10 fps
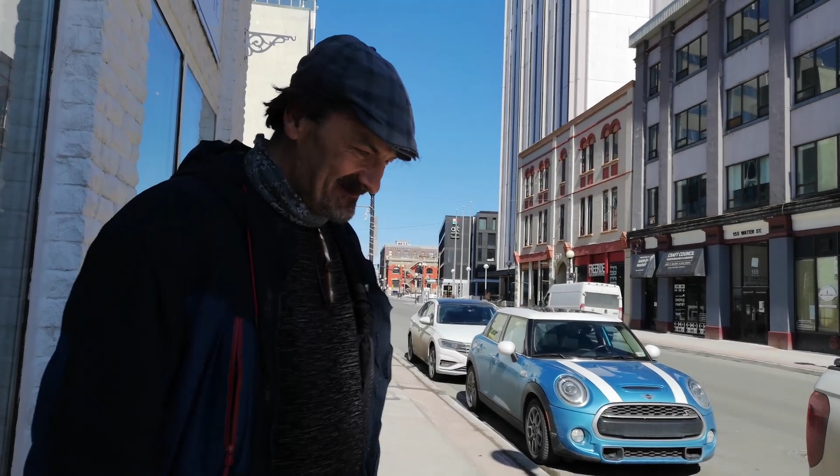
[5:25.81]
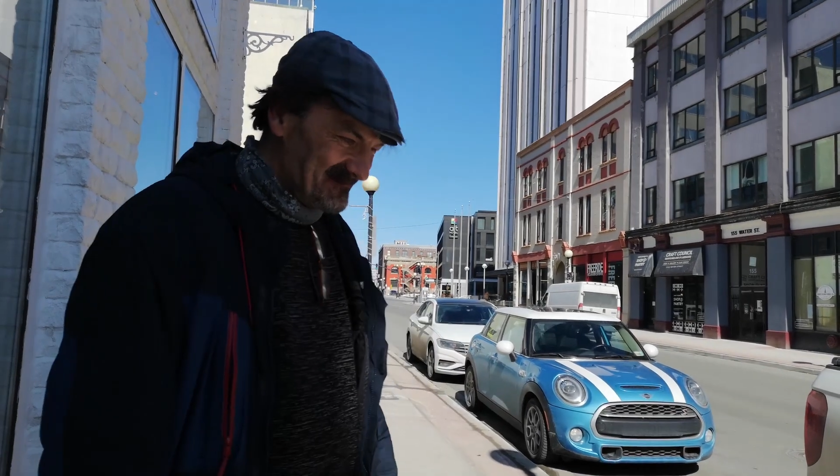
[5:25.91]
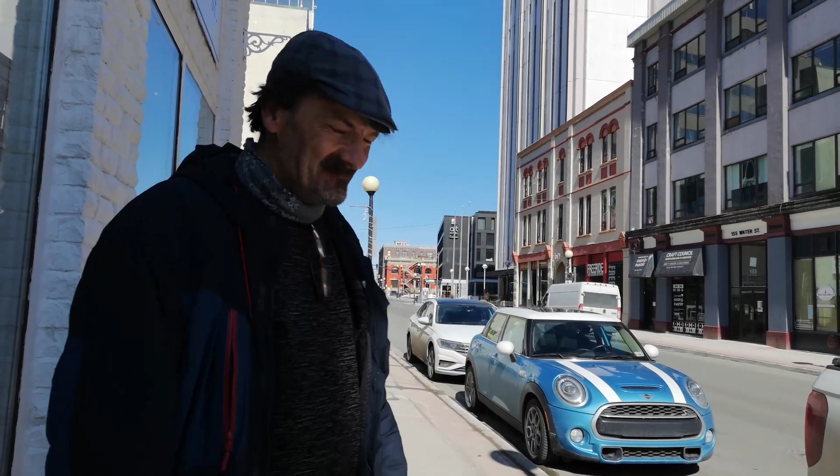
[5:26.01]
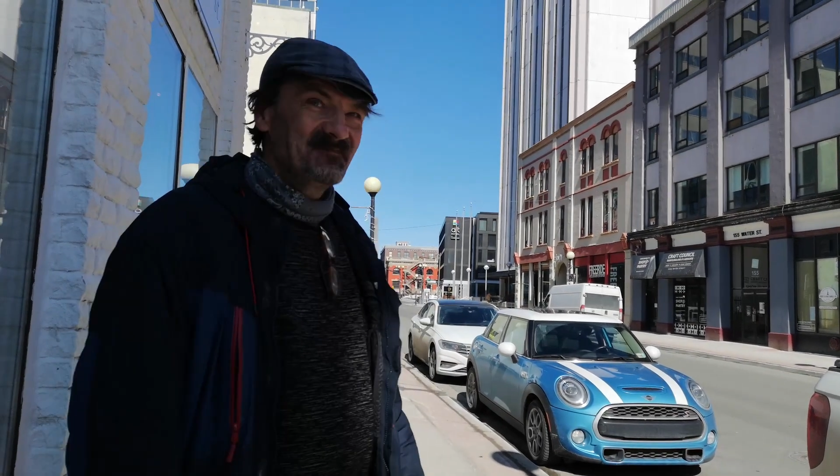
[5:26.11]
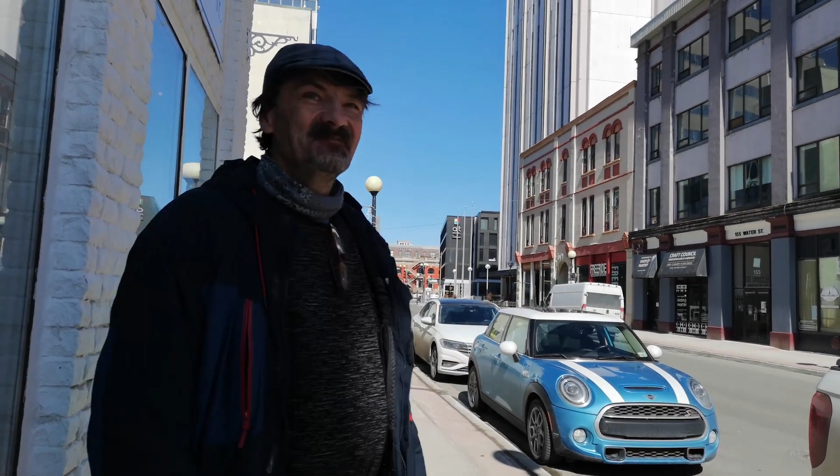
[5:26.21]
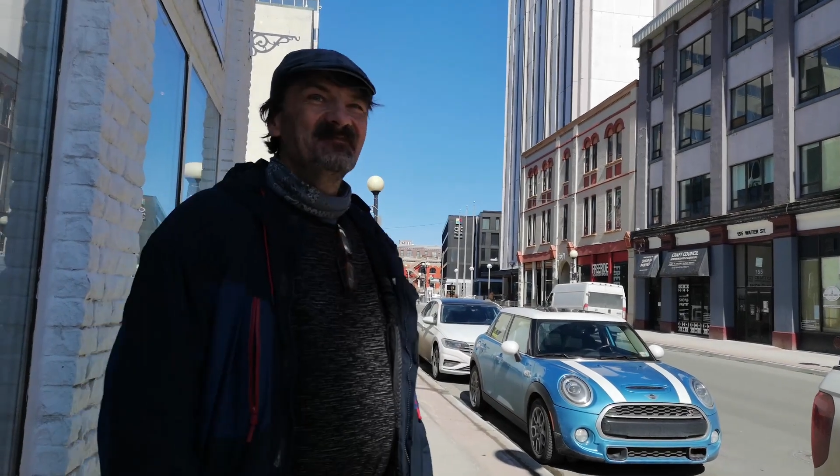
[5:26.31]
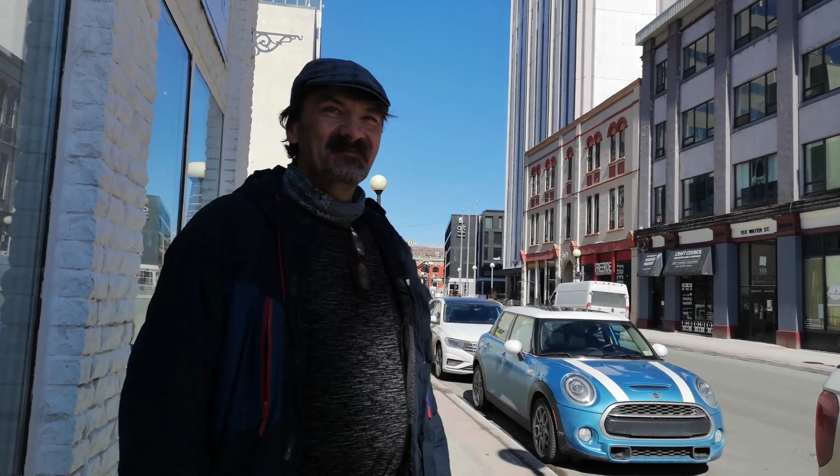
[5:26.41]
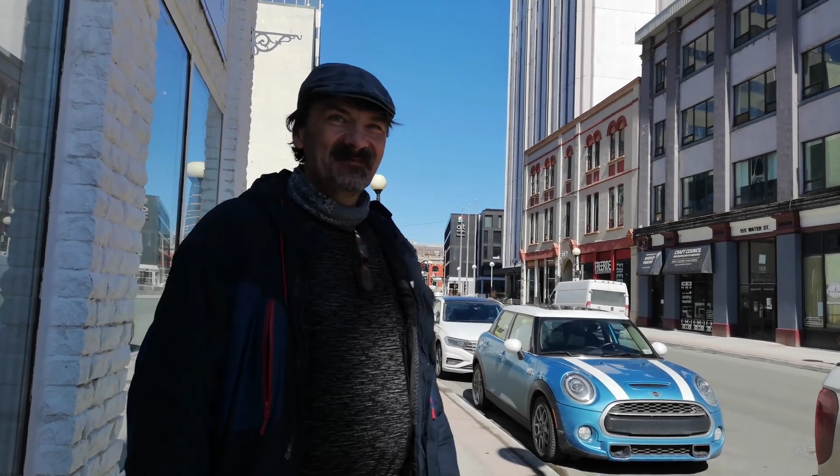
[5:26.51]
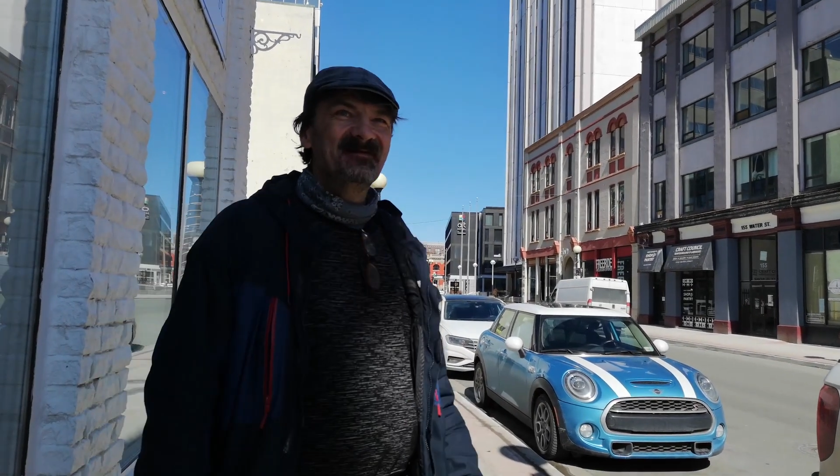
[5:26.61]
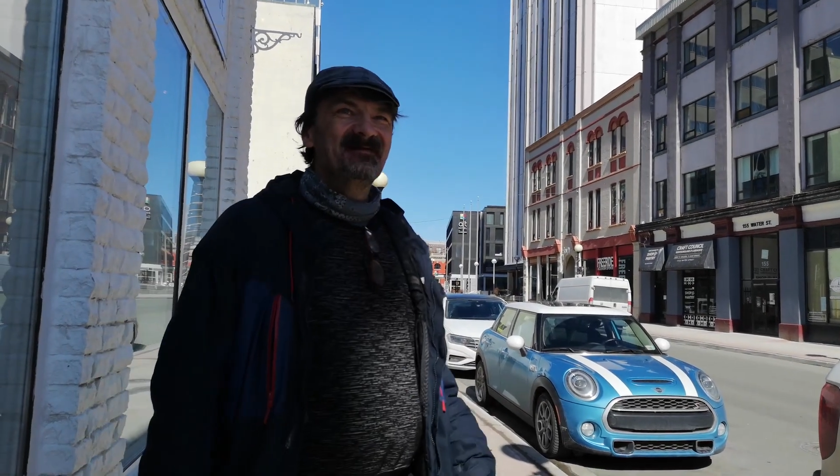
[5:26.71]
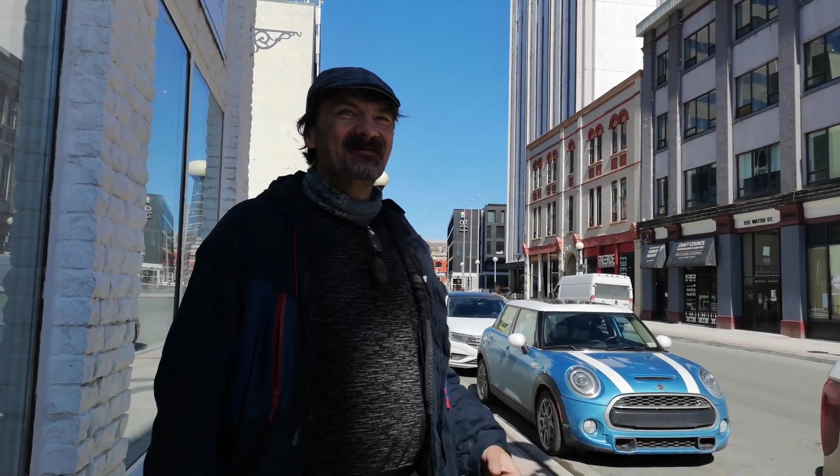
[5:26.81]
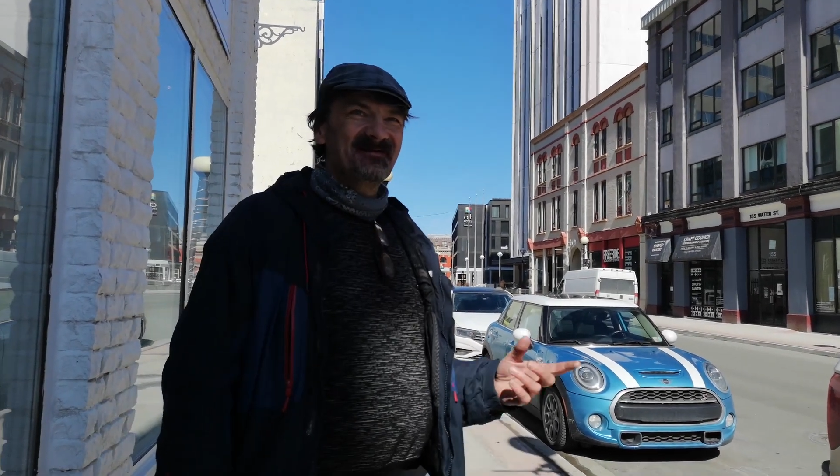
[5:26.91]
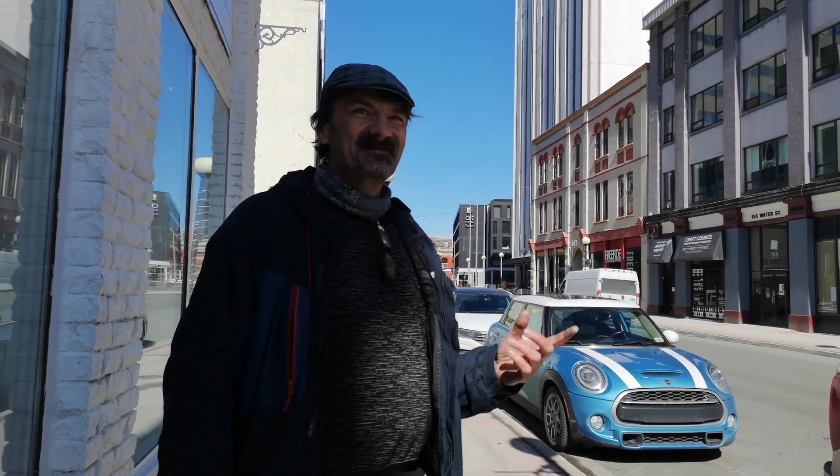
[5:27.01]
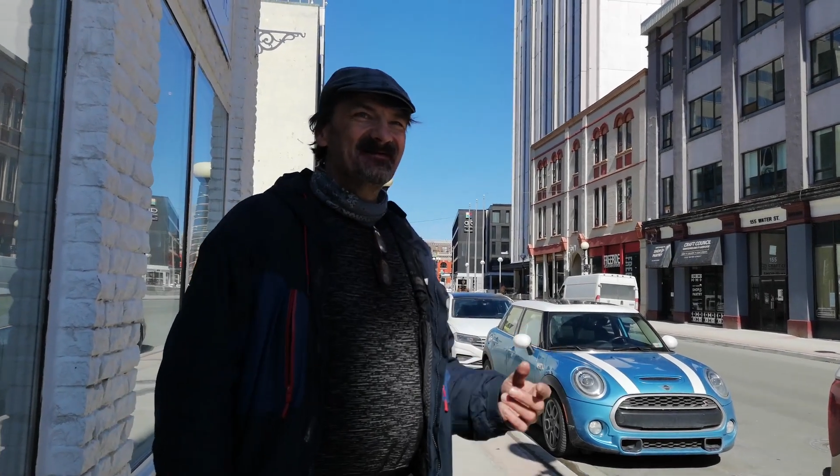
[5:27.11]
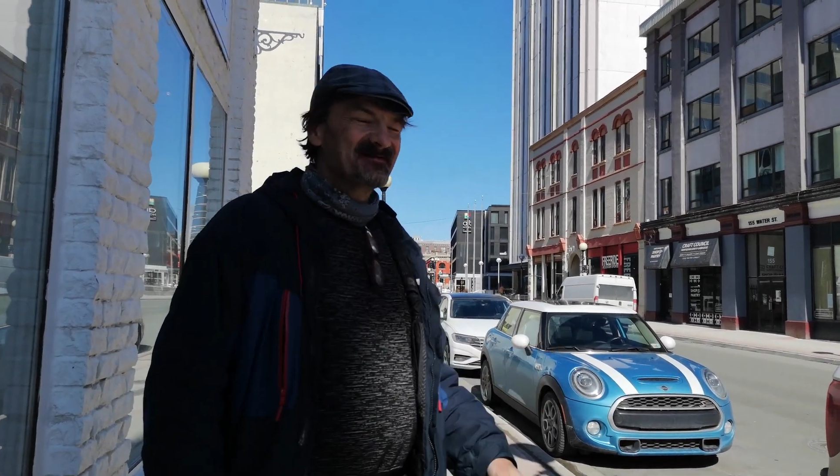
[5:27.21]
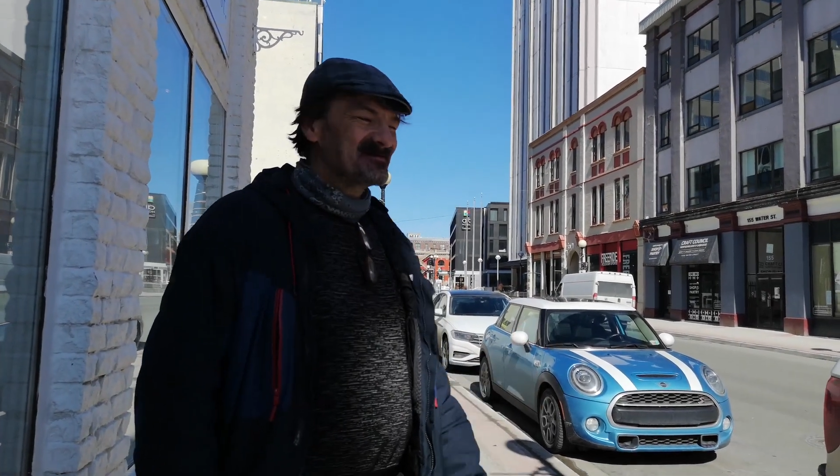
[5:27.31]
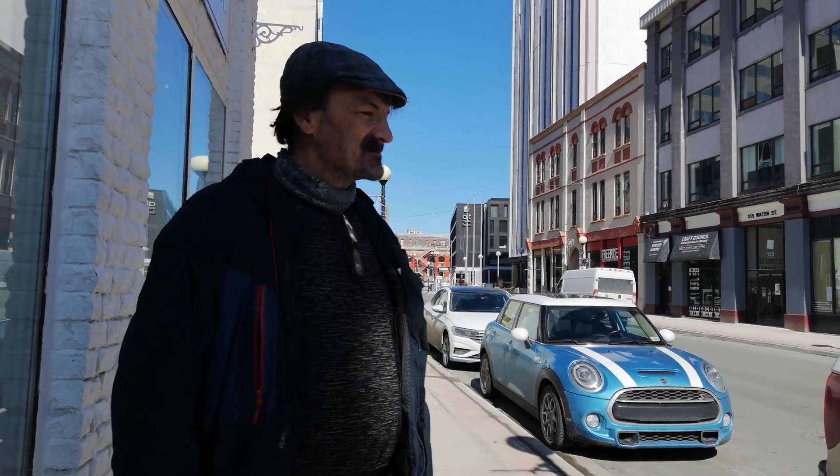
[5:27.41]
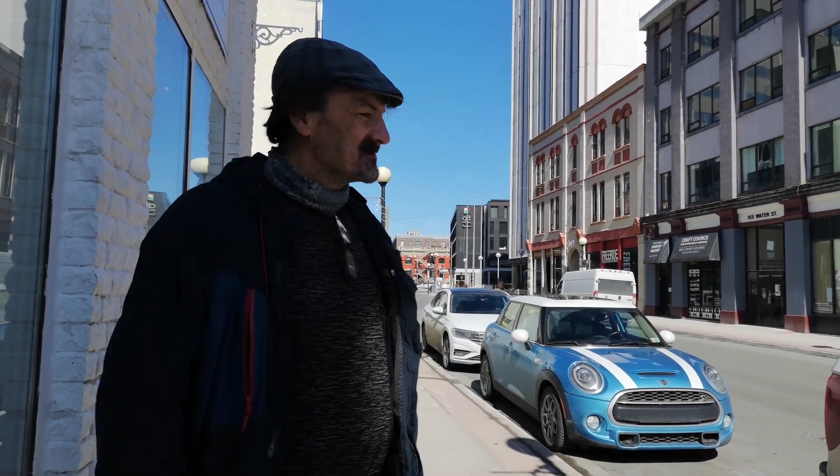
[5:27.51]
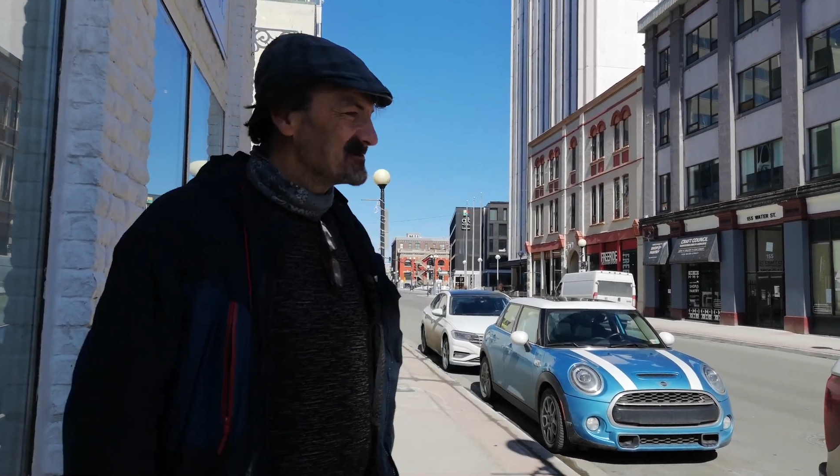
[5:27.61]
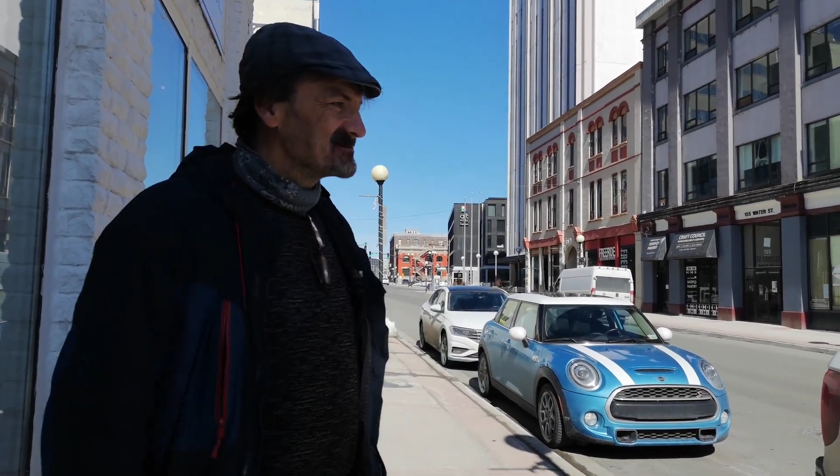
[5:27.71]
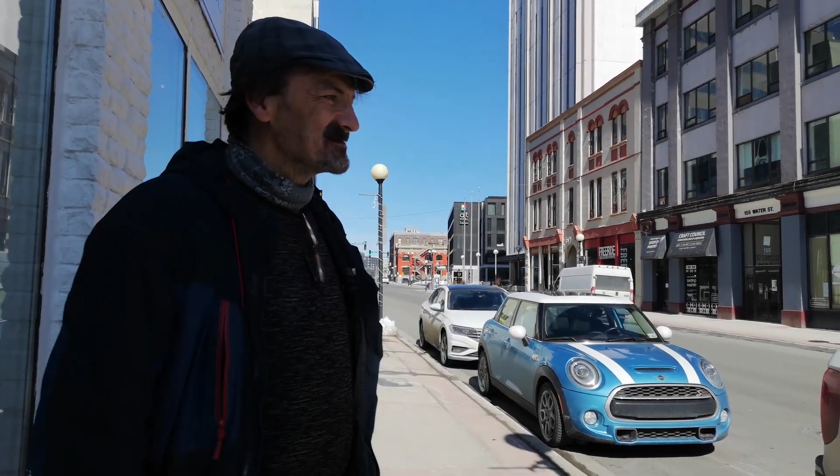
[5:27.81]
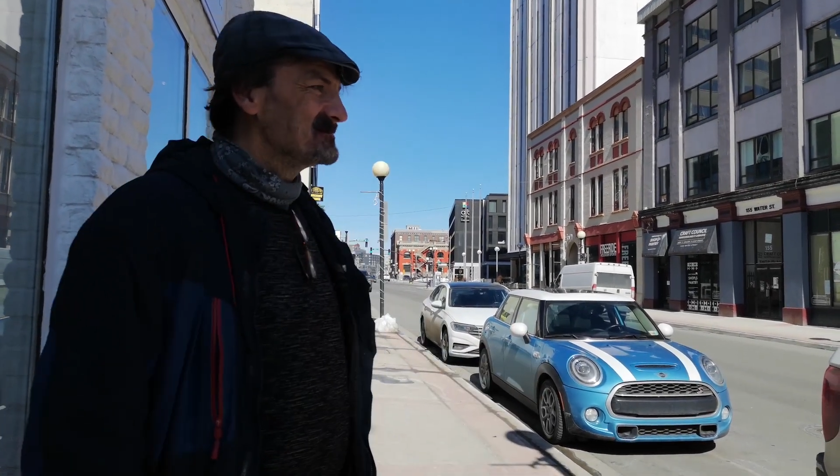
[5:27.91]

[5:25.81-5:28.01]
Uh, well, there's nothing wrong with that, yeah, right? Yeah.